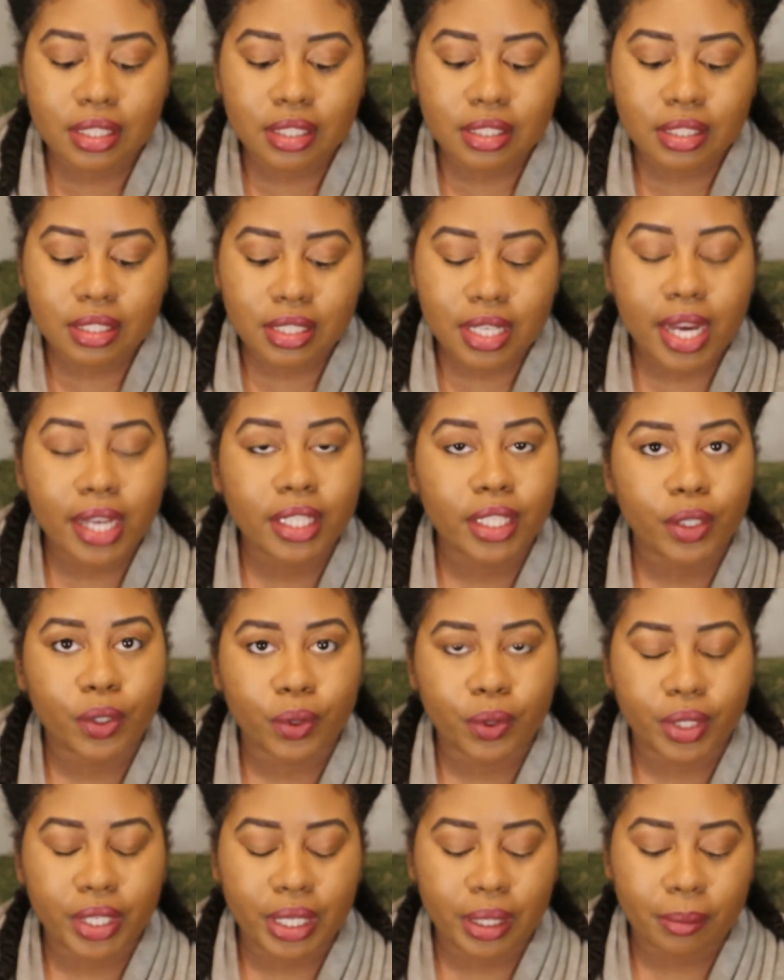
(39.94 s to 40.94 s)
styling
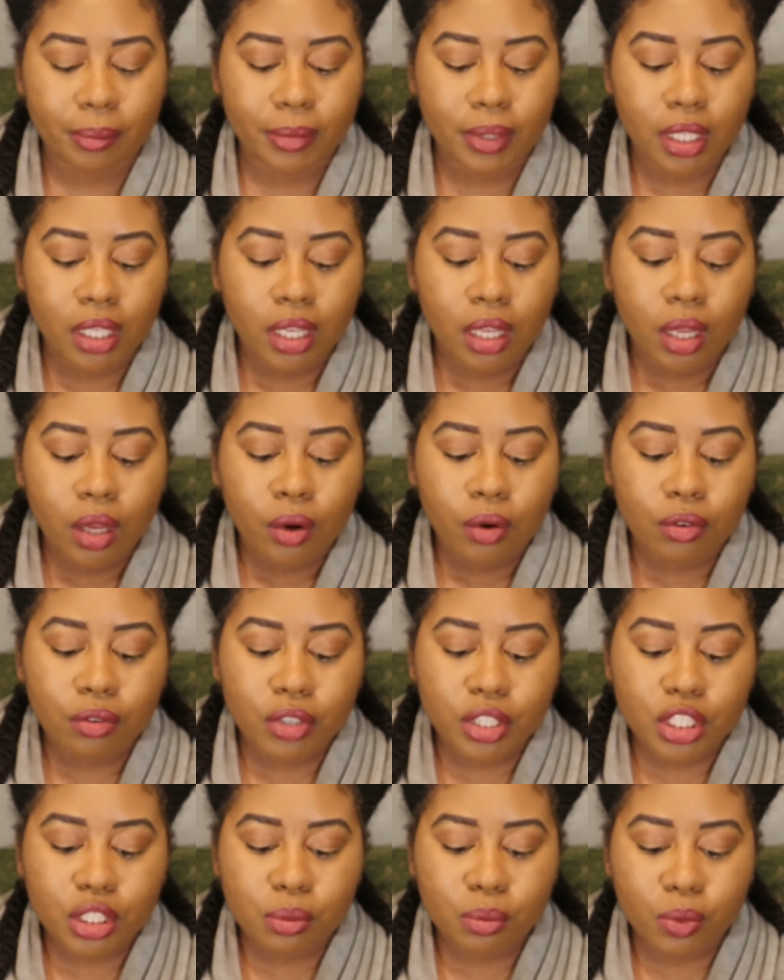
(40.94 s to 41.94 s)
cream,
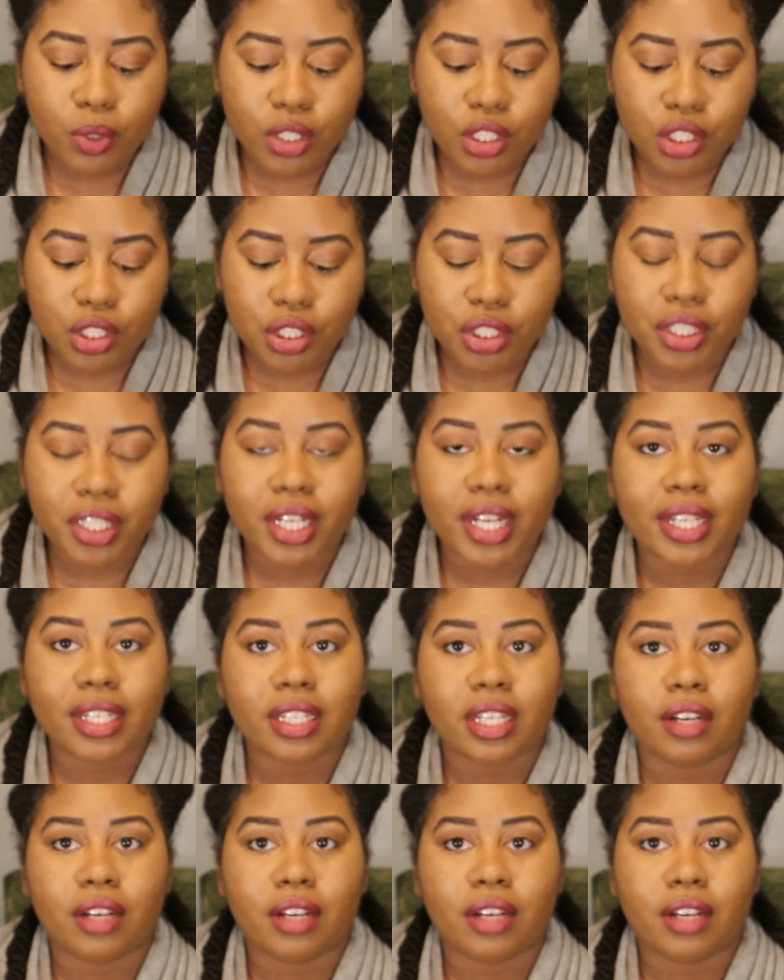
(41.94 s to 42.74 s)
rich moisture and